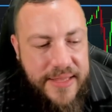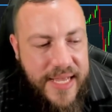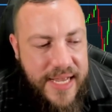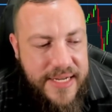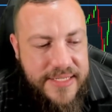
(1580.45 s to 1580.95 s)

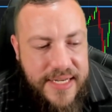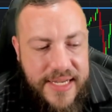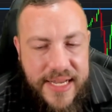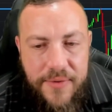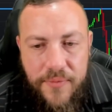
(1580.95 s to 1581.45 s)
That is
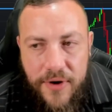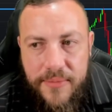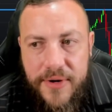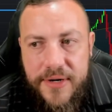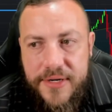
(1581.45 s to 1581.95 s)
like a
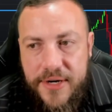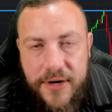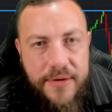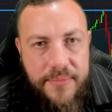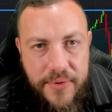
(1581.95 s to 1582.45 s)
Walmart
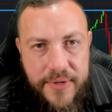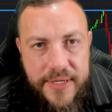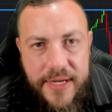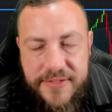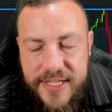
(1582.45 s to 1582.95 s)
cart
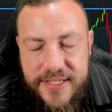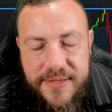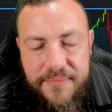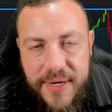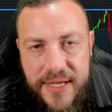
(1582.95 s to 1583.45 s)
boy. I said this
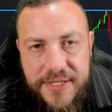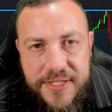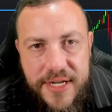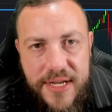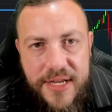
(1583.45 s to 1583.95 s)
a
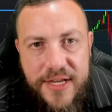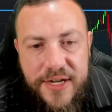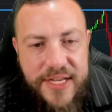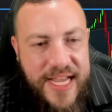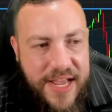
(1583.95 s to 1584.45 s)
bunch.
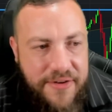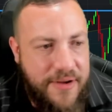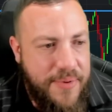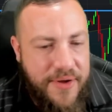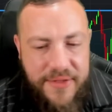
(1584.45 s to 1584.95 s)
Gathering
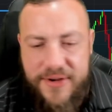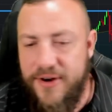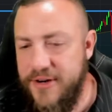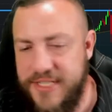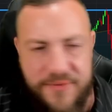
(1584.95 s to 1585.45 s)
up all the
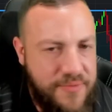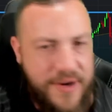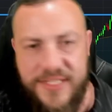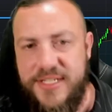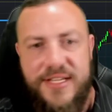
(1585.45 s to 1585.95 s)
carts, he
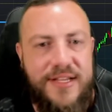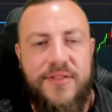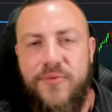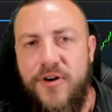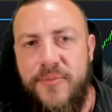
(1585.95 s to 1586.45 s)
runs to the end of
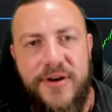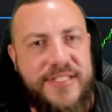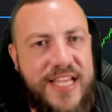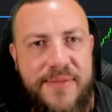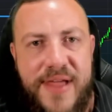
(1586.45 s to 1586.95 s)
the Walmart,
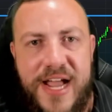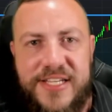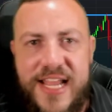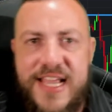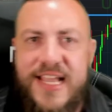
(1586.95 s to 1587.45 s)
same
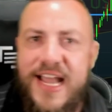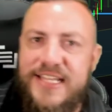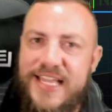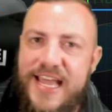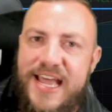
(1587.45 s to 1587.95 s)
action. Hey
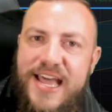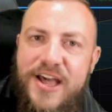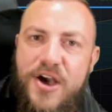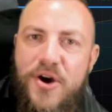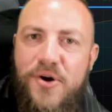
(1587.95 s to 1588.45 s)
guys,
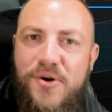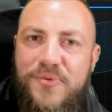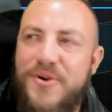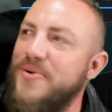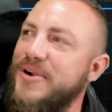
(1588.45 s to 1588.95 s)
whole
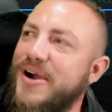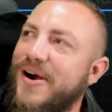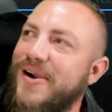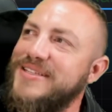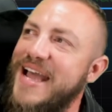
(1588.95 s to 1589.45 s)
row of
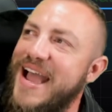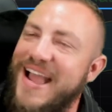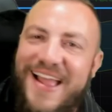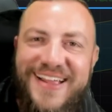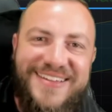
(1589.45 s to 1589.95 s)
carts,
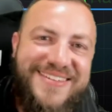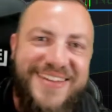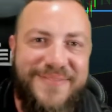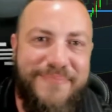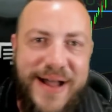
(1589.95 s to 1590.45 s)

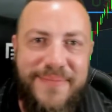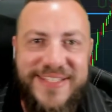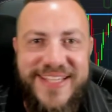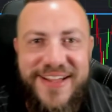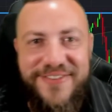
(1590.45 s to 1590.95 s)
by
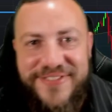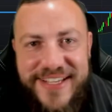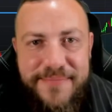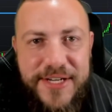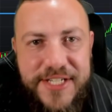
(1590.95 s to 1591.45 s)
myself,
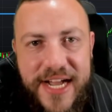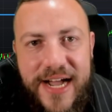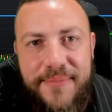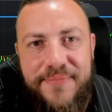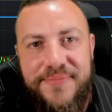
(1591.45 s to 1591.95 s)
did my job.